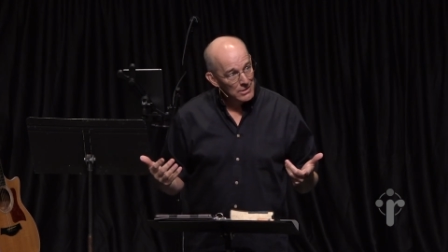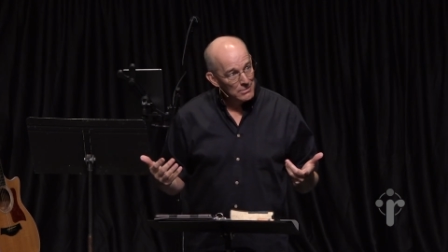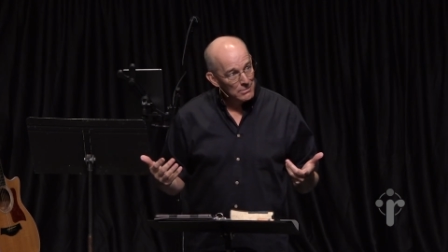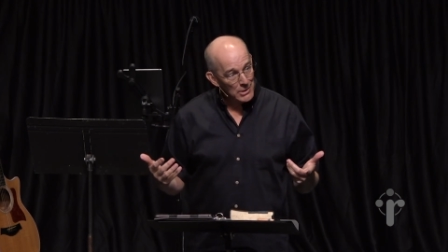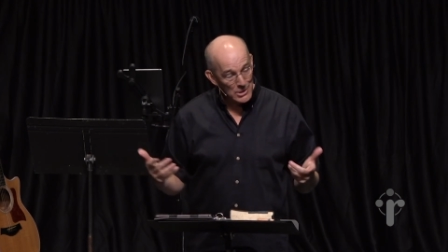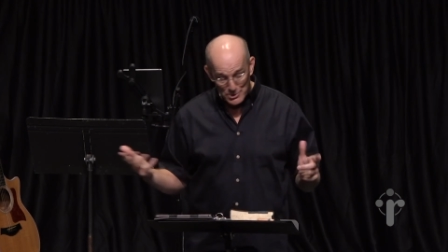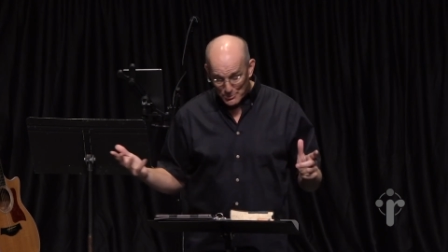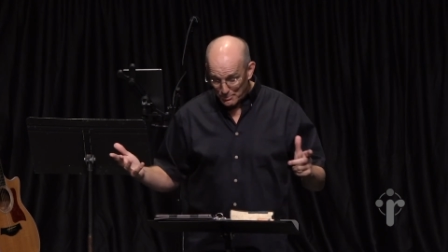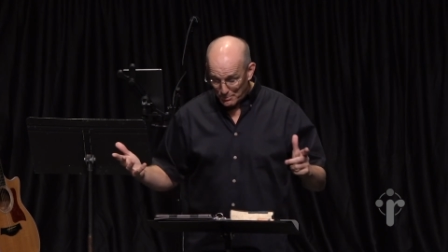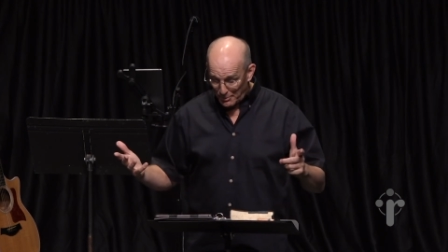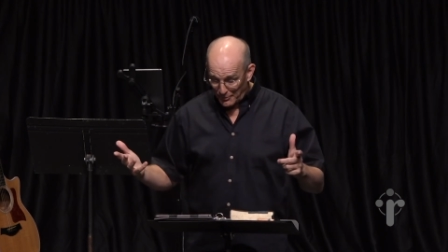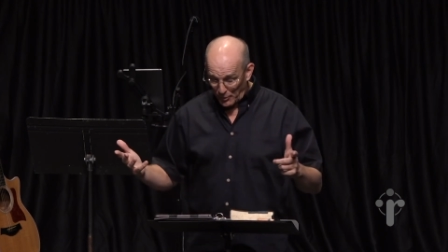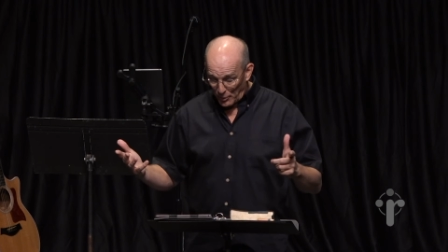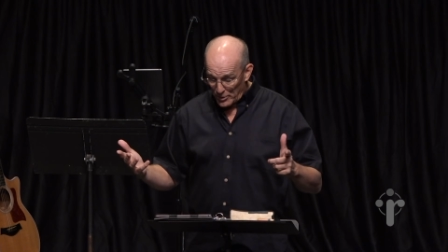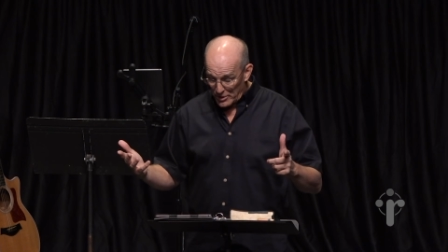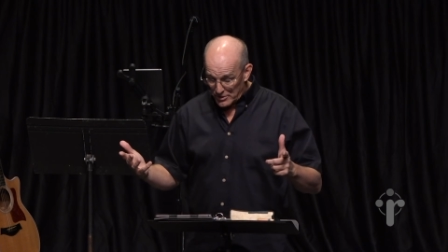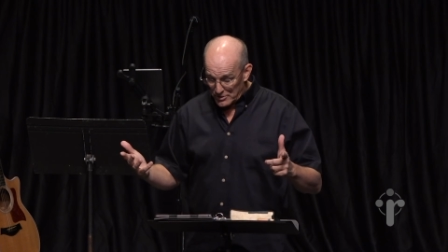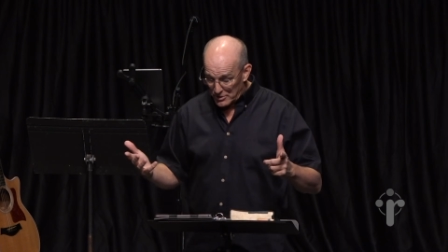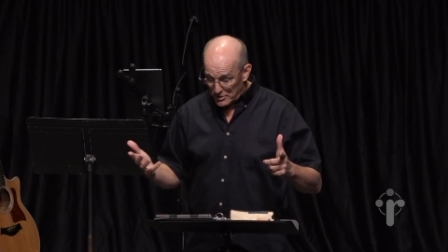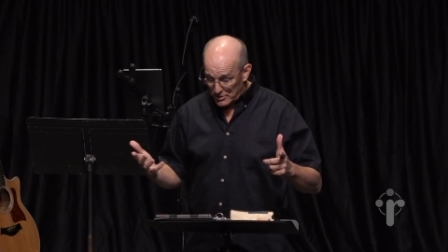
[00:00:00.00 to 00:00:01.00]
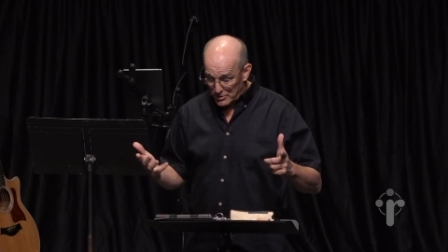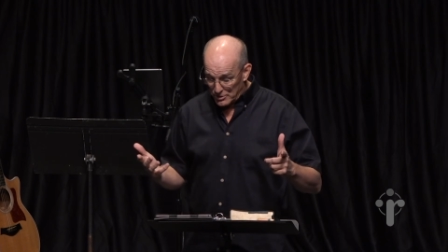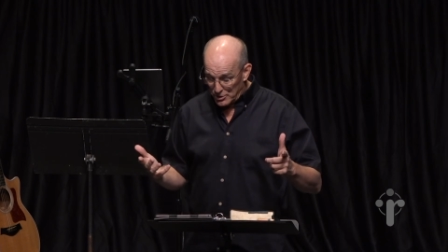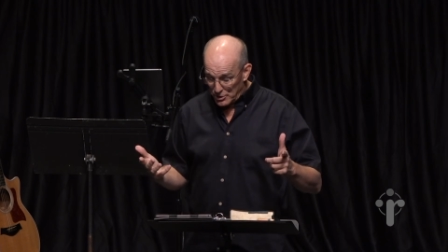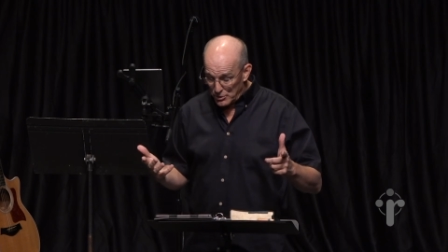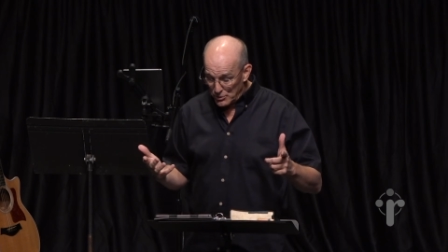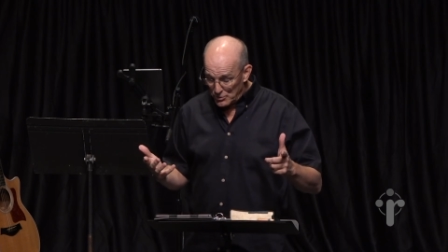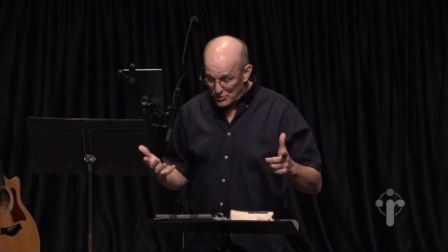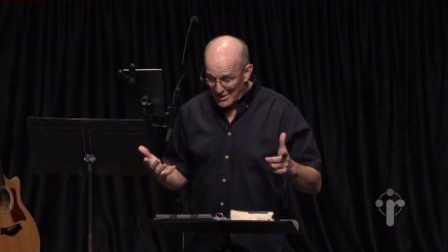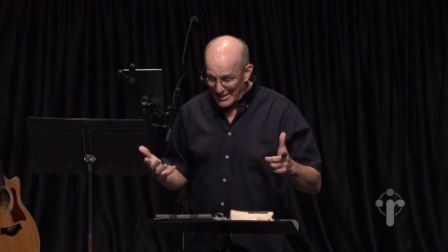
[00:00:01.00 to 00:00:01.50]
because before this,
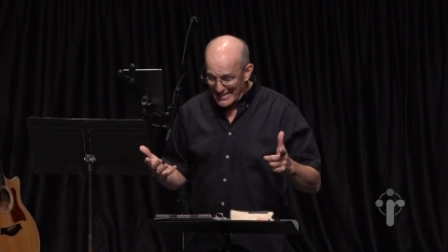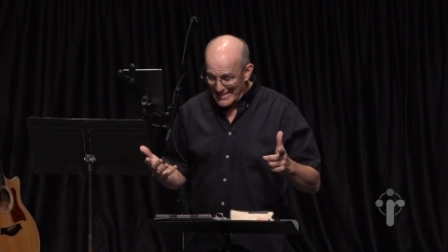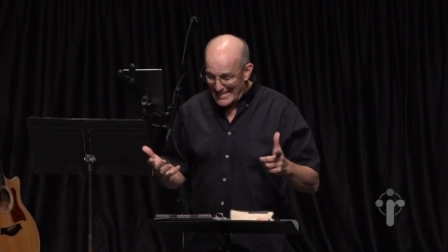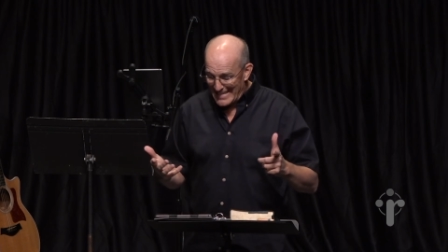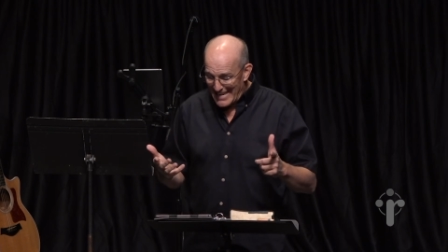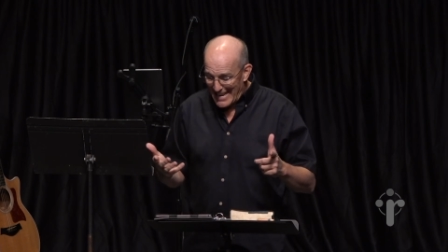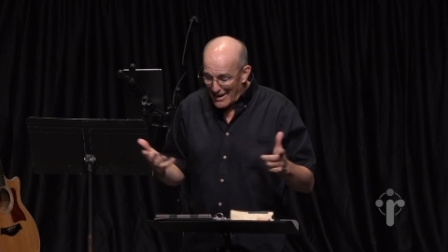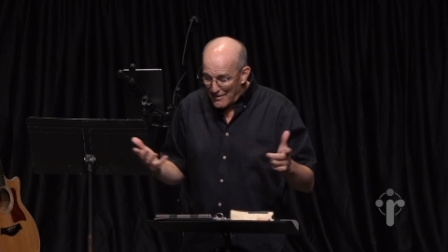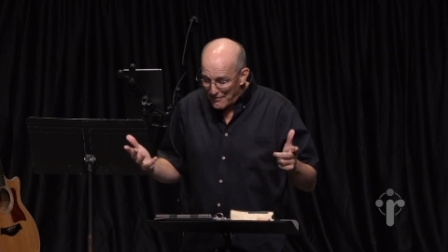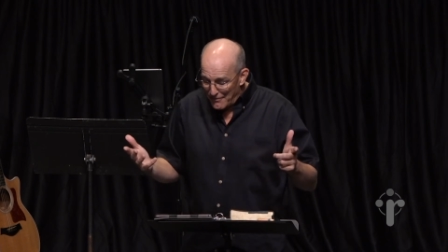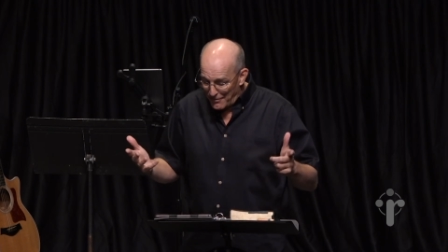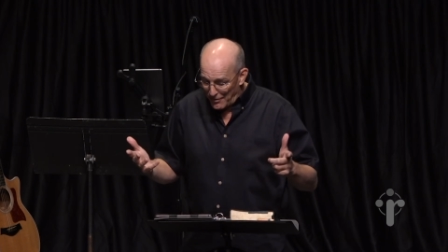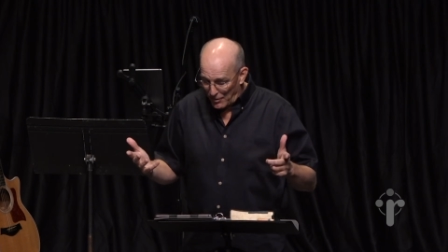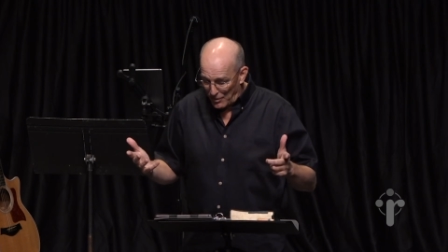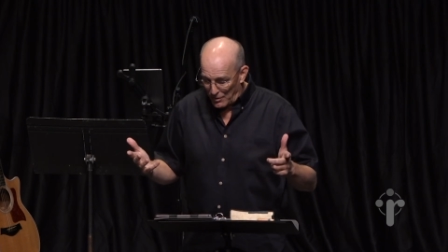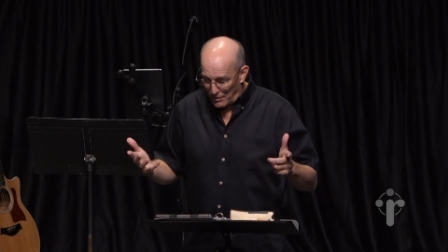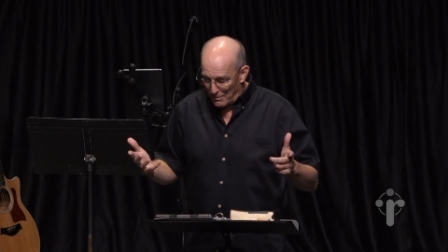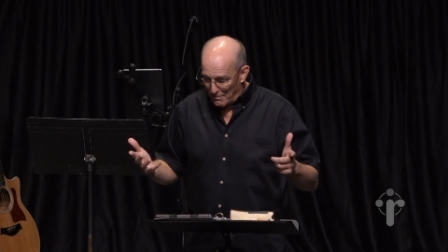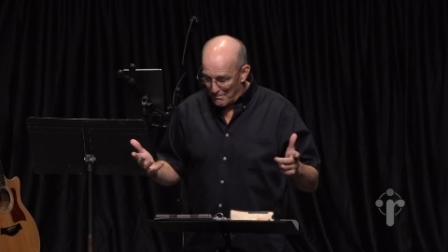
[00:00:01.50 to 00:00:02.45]
Jews never